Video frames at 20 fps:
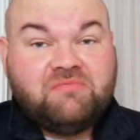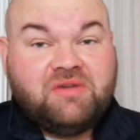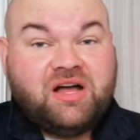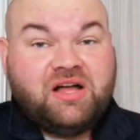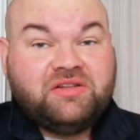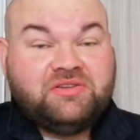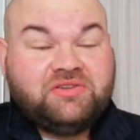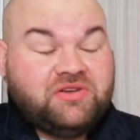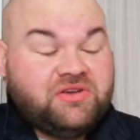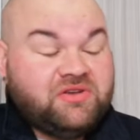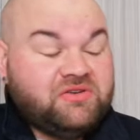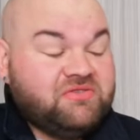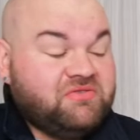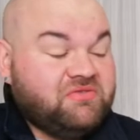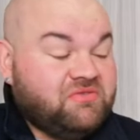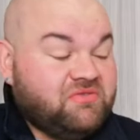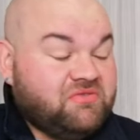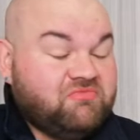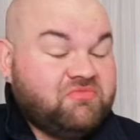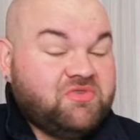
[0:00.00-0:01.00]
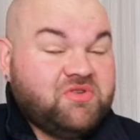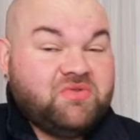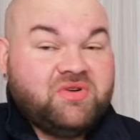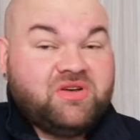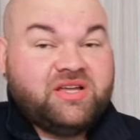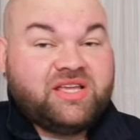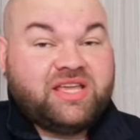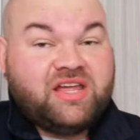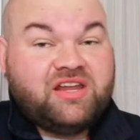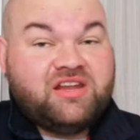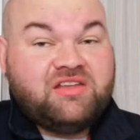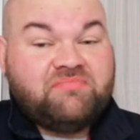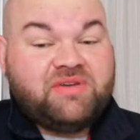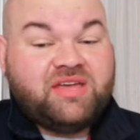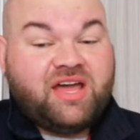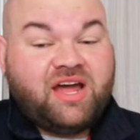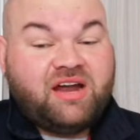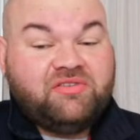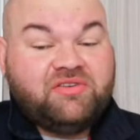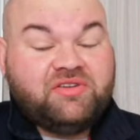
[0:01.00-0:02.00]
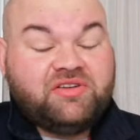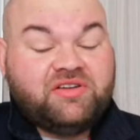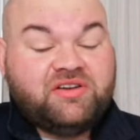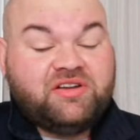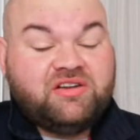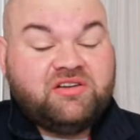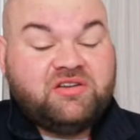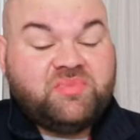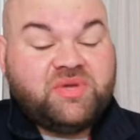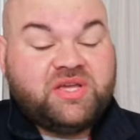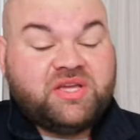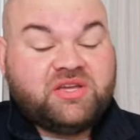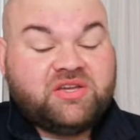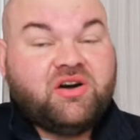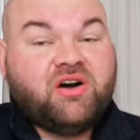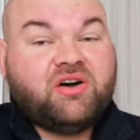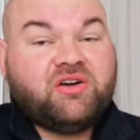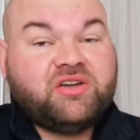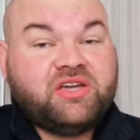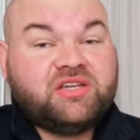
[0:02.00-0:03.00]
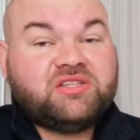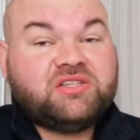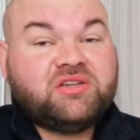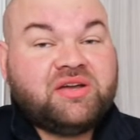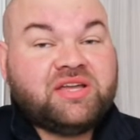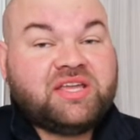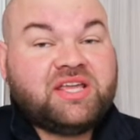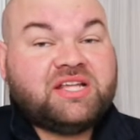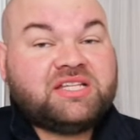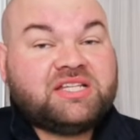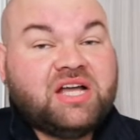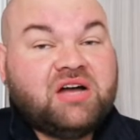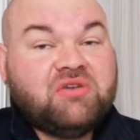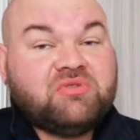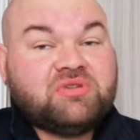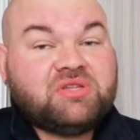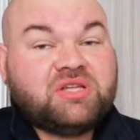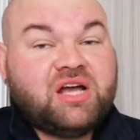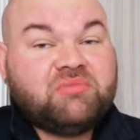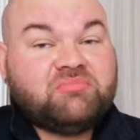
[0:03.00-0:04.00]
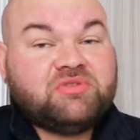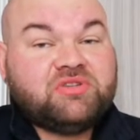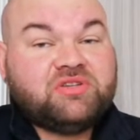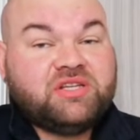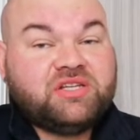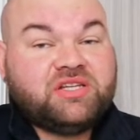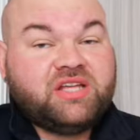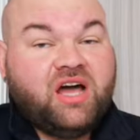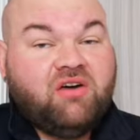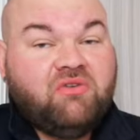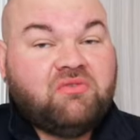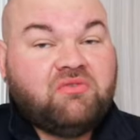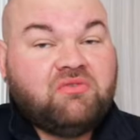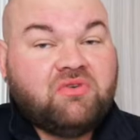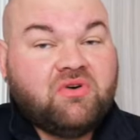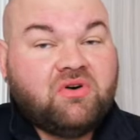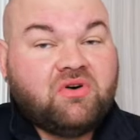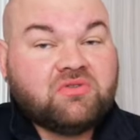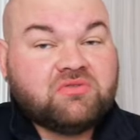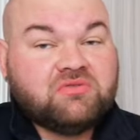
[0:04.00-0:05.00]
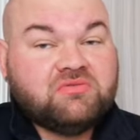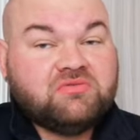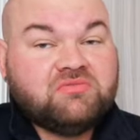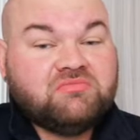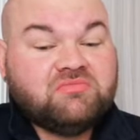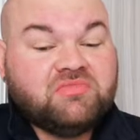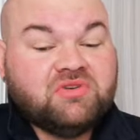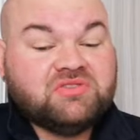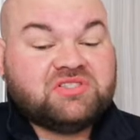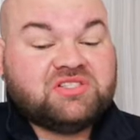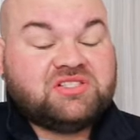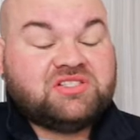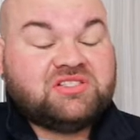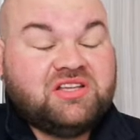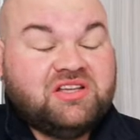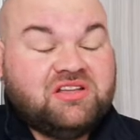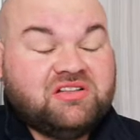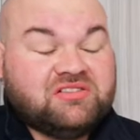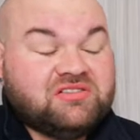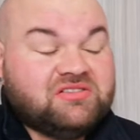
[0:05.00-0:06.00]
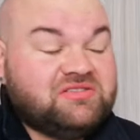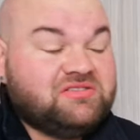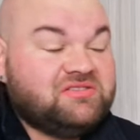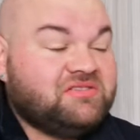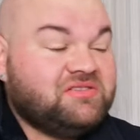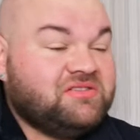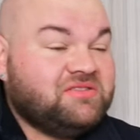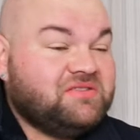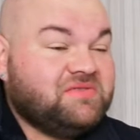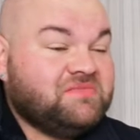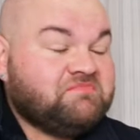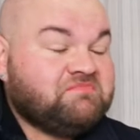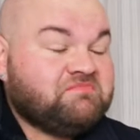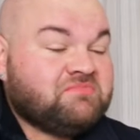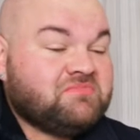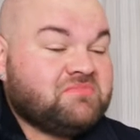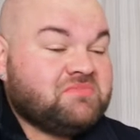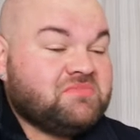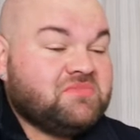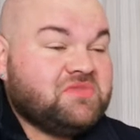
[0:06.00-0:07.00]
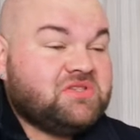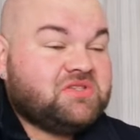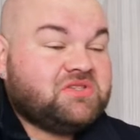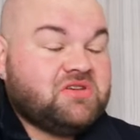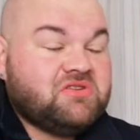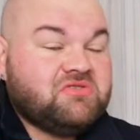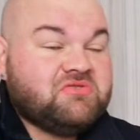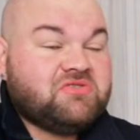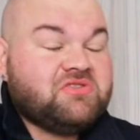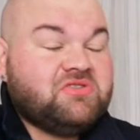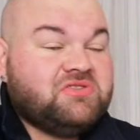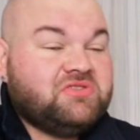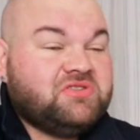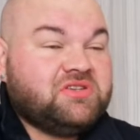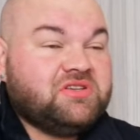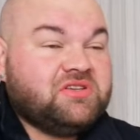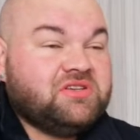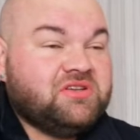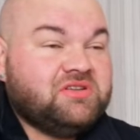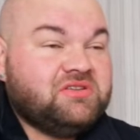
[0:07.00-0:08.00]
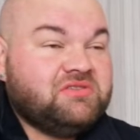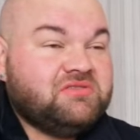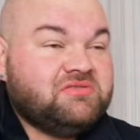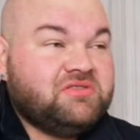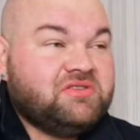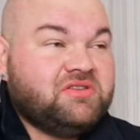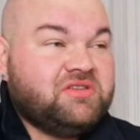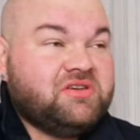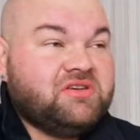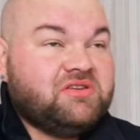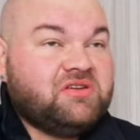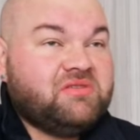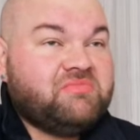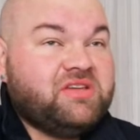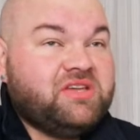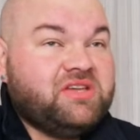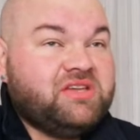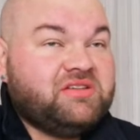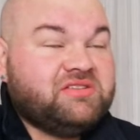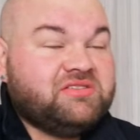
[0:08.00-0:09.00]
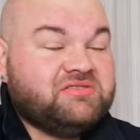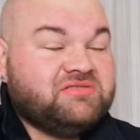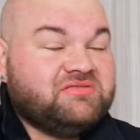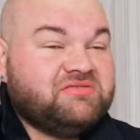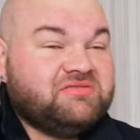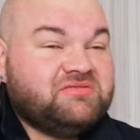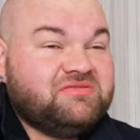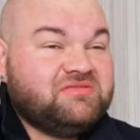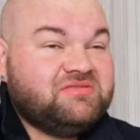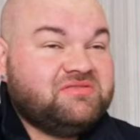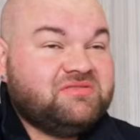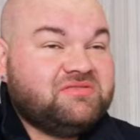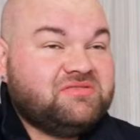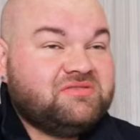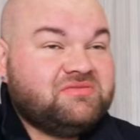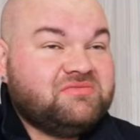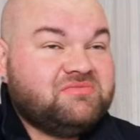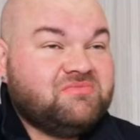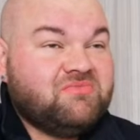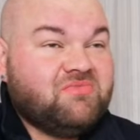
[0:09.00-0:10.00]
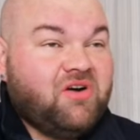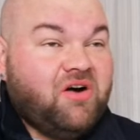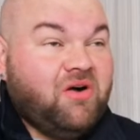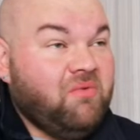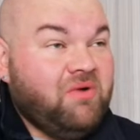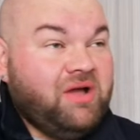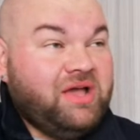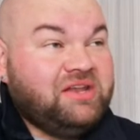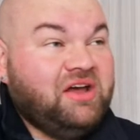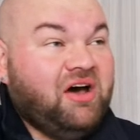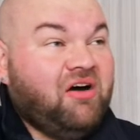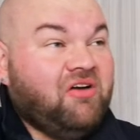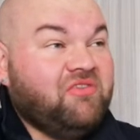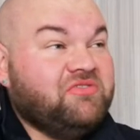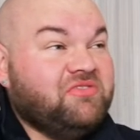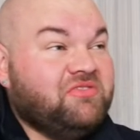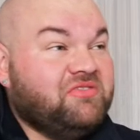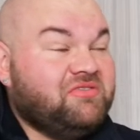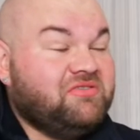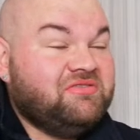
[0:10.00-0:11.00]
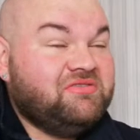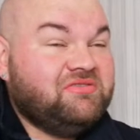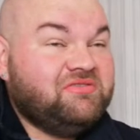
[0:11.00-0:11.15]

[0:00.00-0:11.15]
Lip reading: Mind you, we were getting a bit arrogant and a bit cocky, so I guess that was our bloody downfall. But still, so gutted. You know, I mean, what went on?